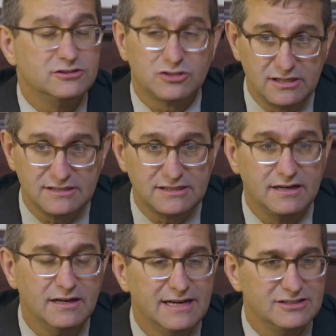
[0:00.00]
And so they
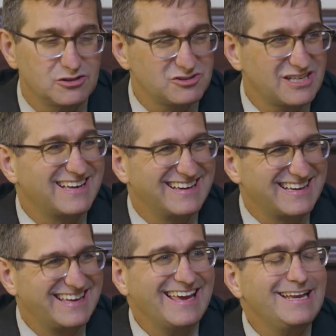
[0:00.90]
say, it's almost like a
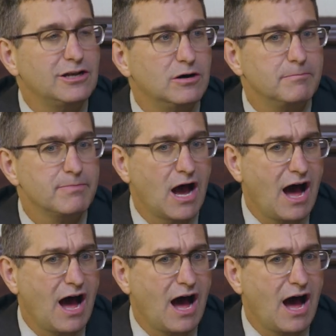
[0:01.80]
kingdom.